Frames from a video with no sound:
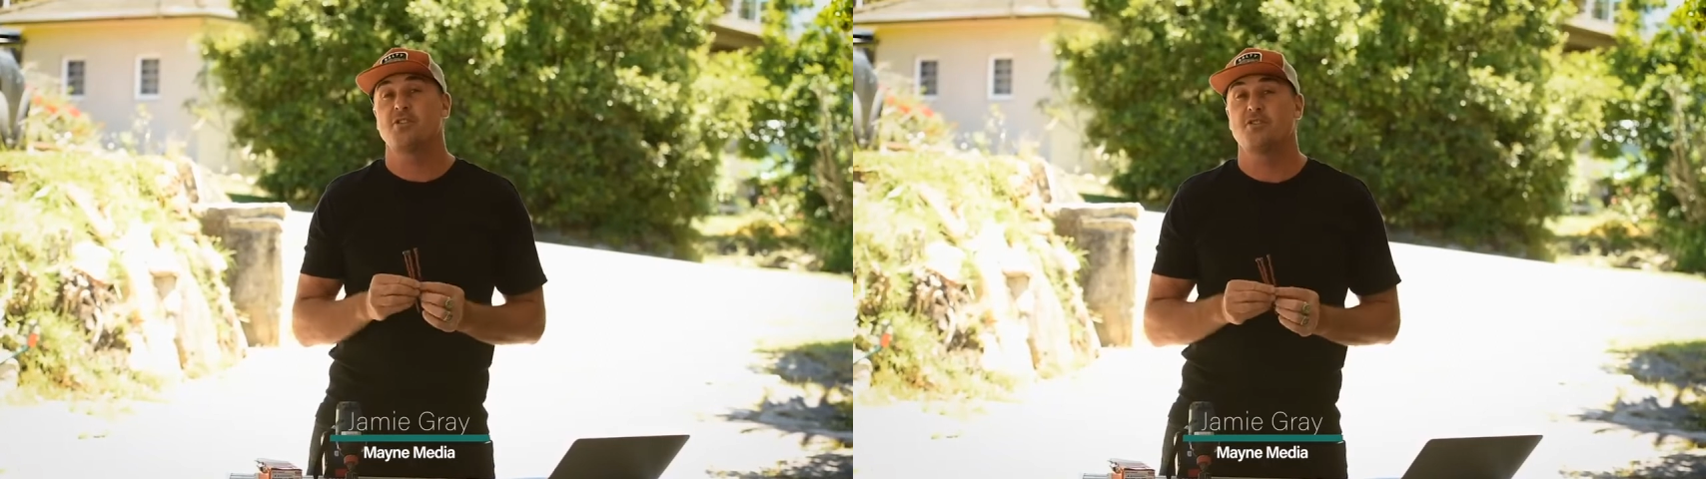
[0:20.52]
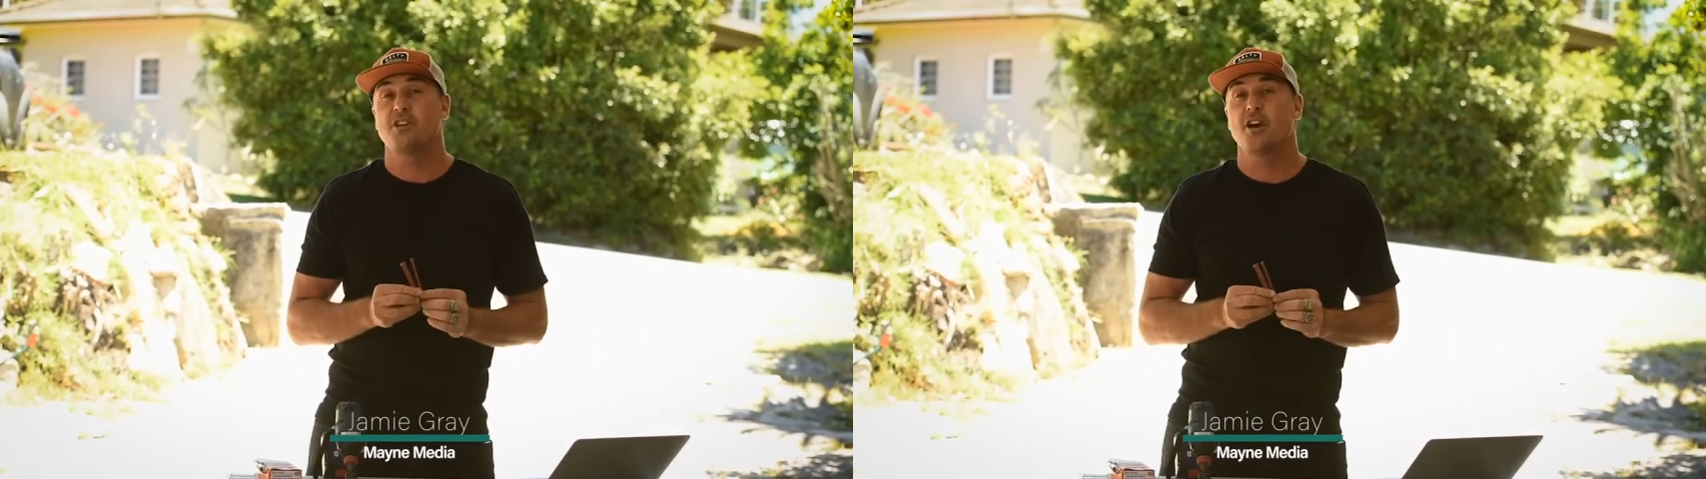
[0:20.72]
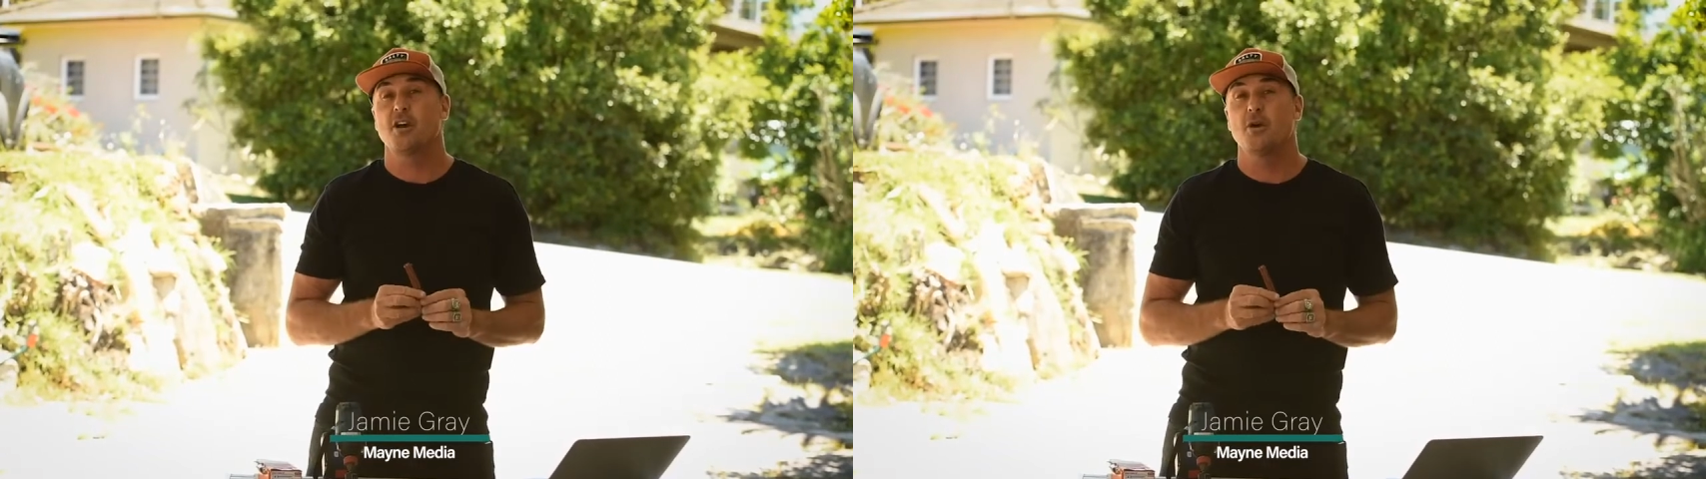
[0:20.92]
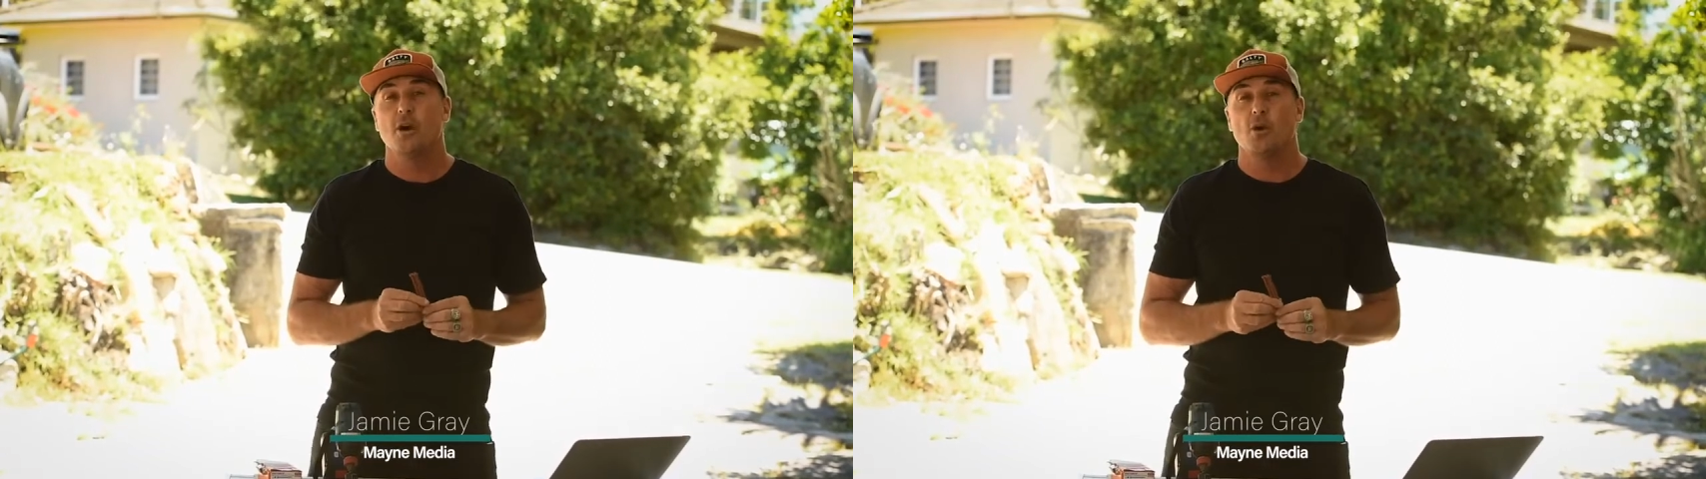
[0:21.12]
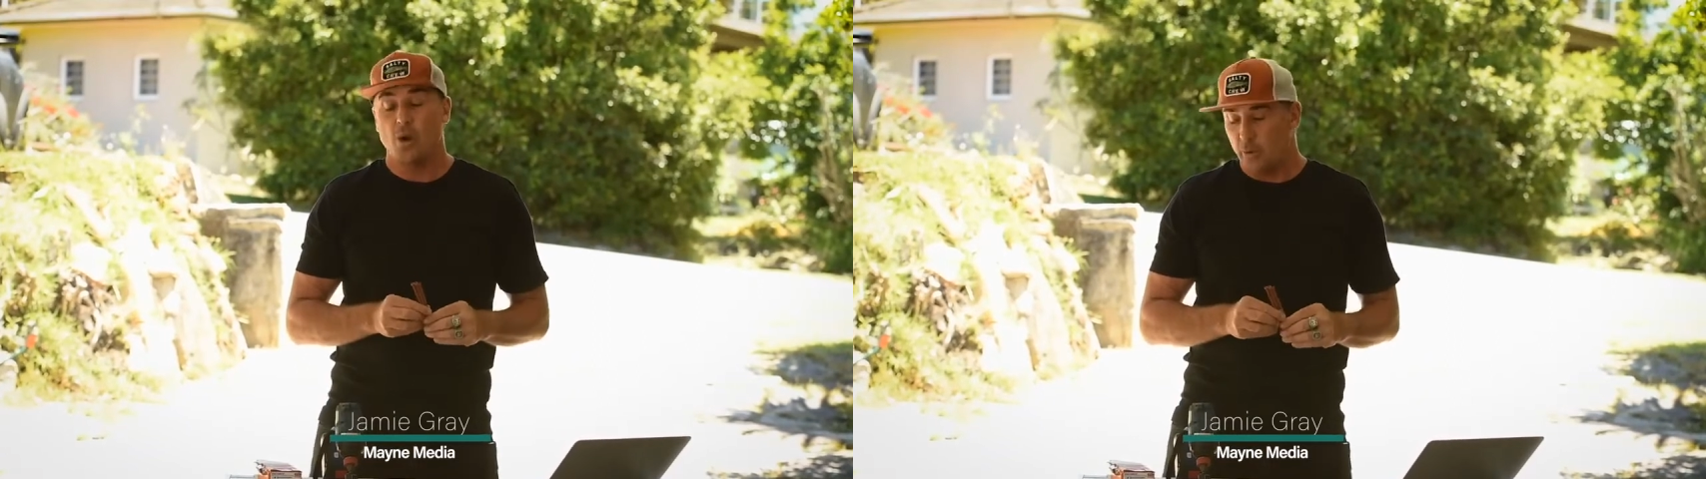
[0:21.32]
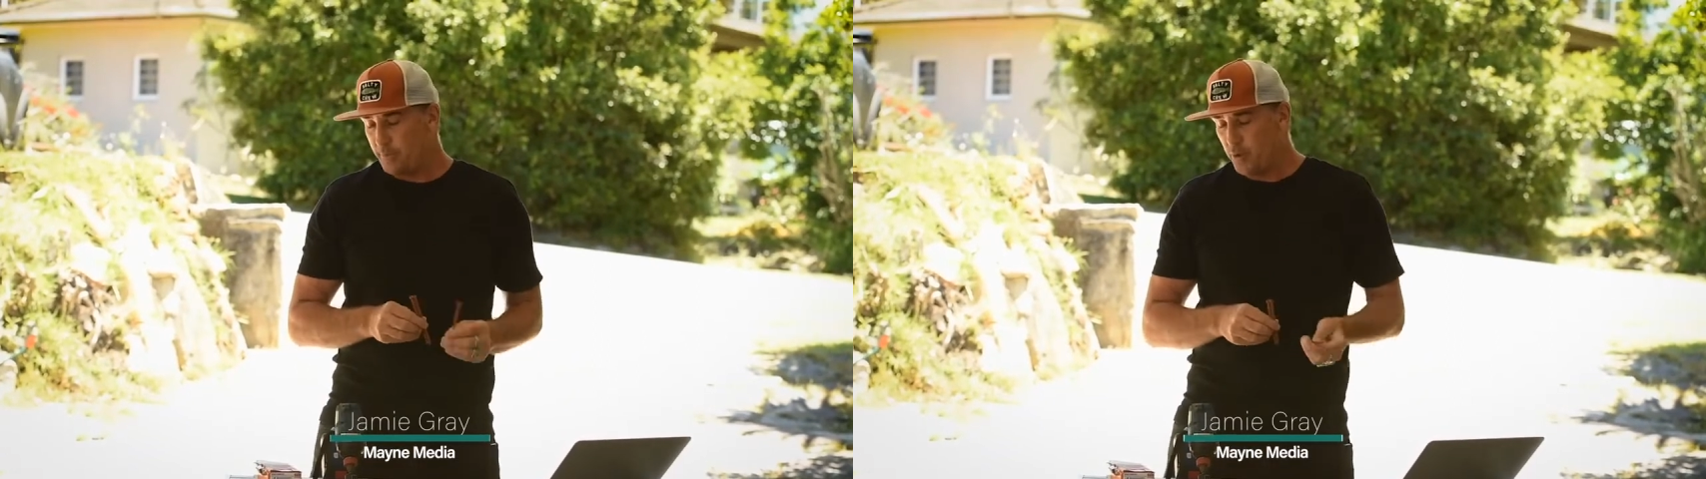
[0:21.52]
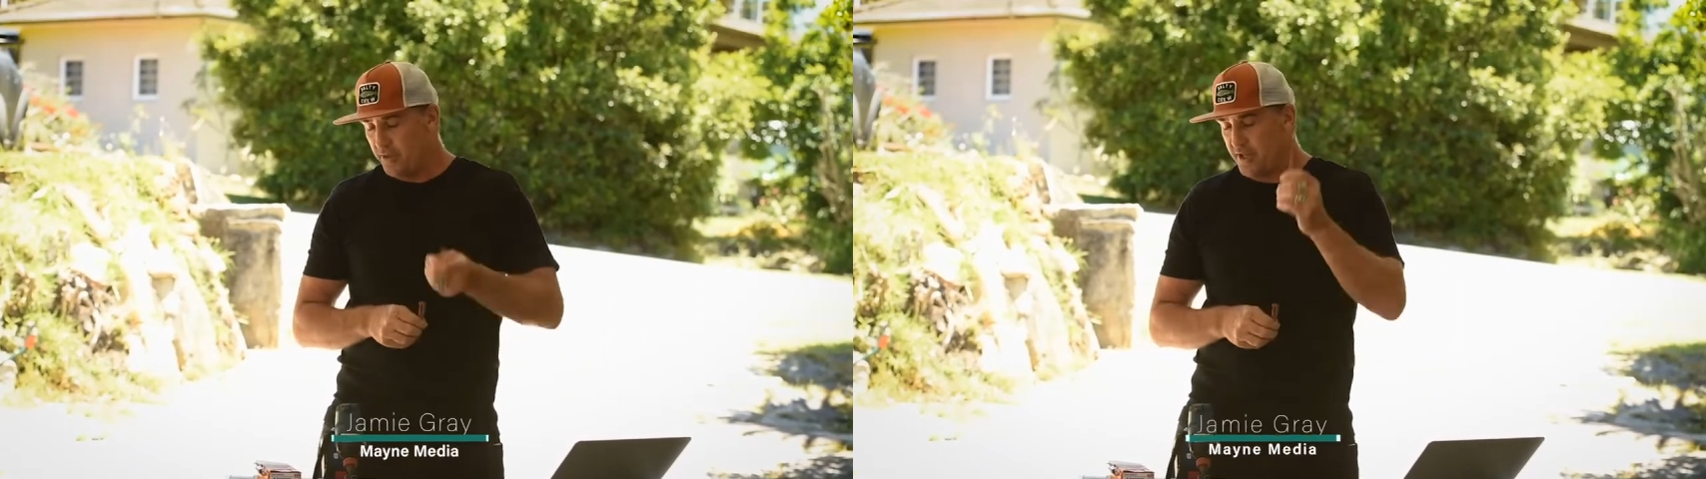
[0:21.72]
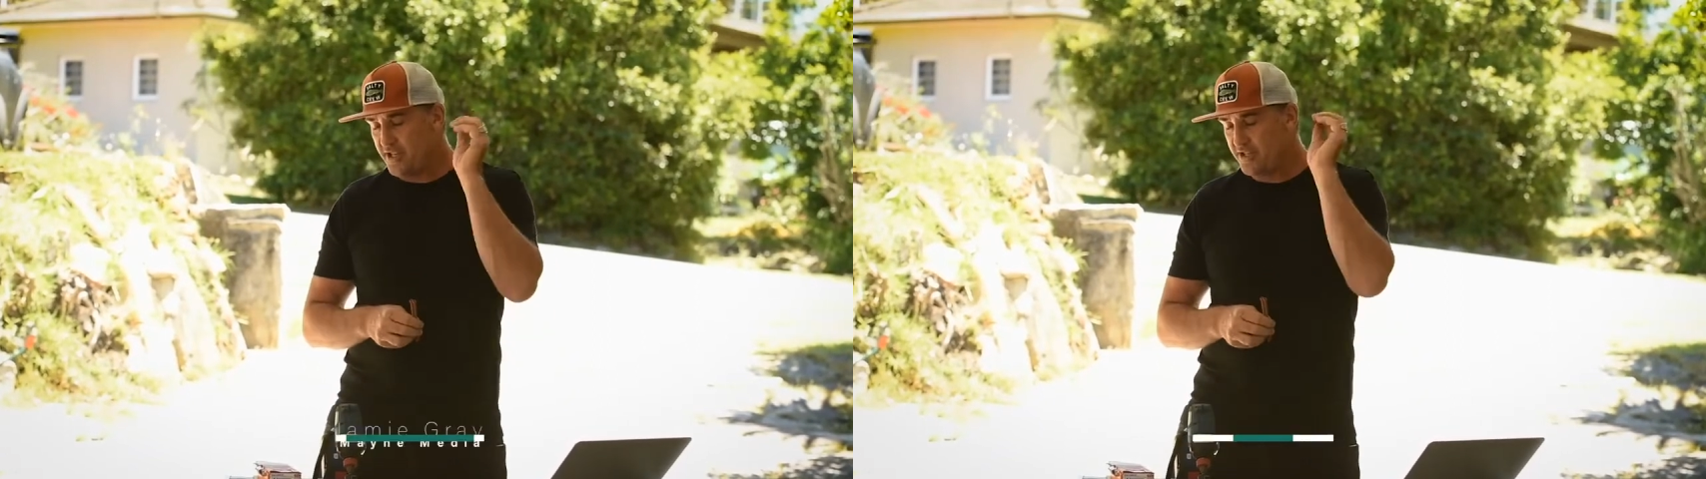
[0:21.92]
ago where we
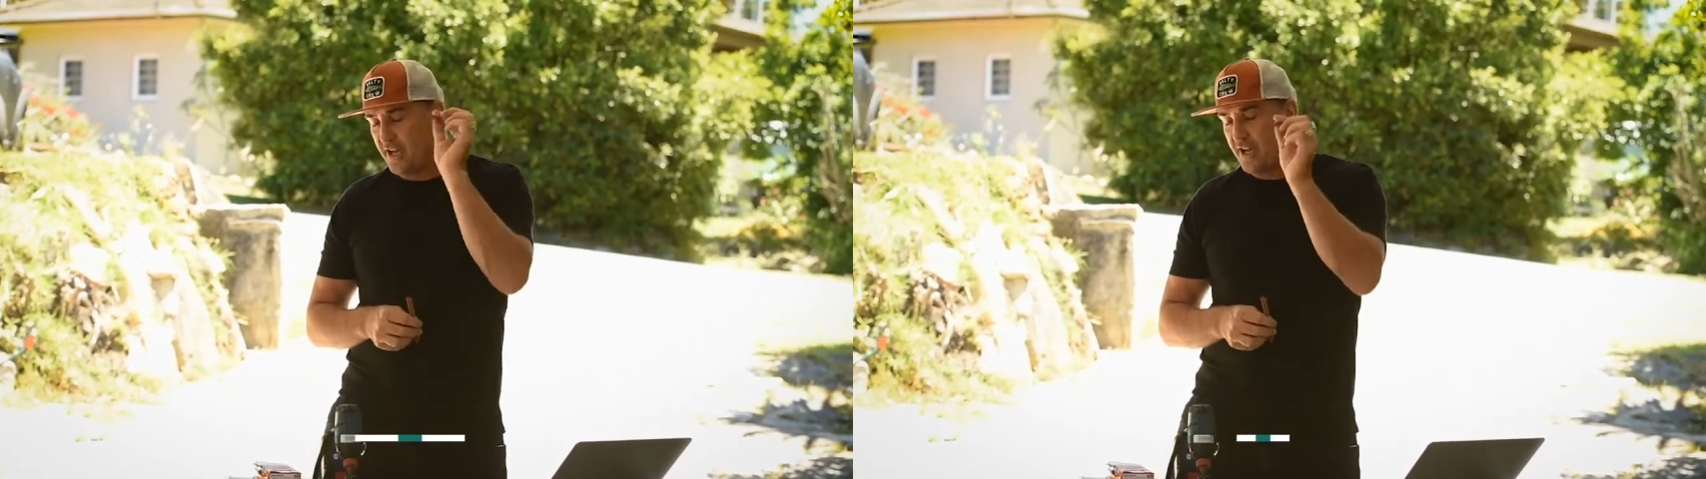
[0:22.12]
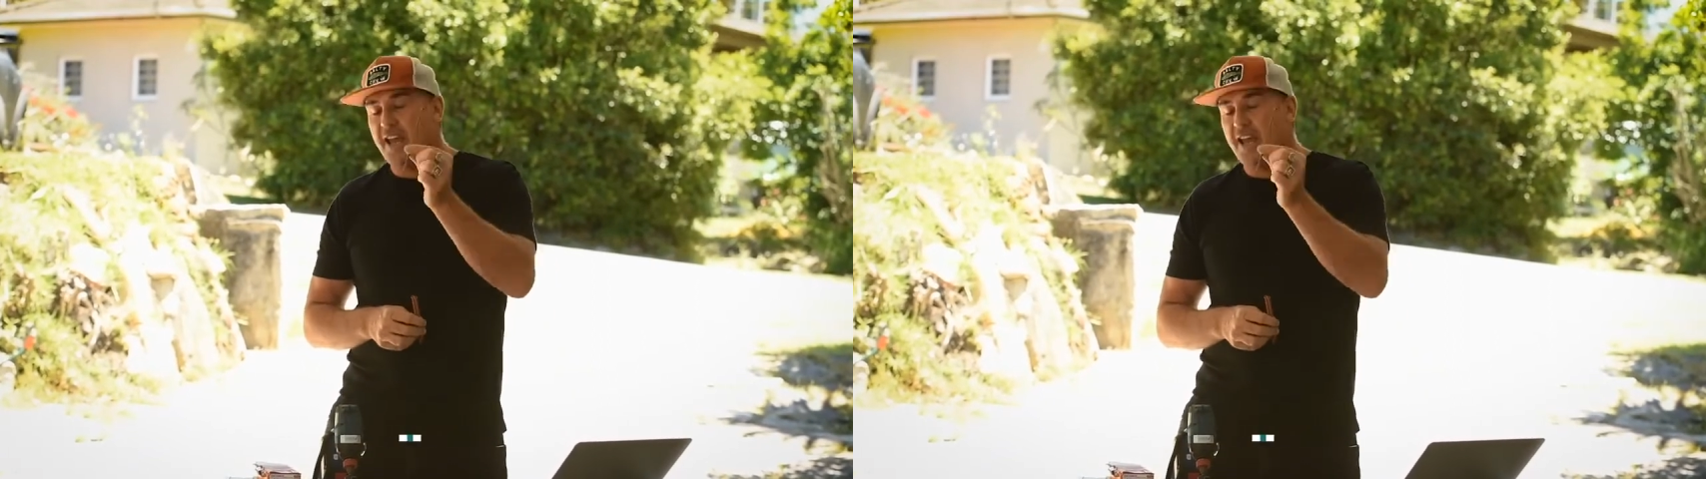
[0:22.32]
put these